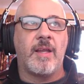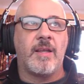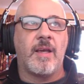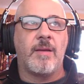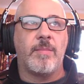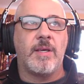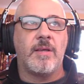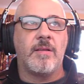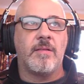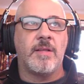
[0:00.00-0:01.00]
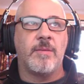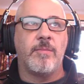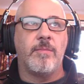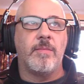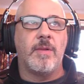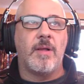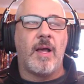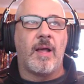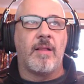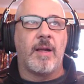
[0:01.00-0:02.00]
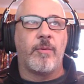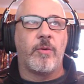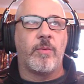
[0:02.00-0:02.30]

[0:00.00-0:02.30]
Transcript: NEIB library.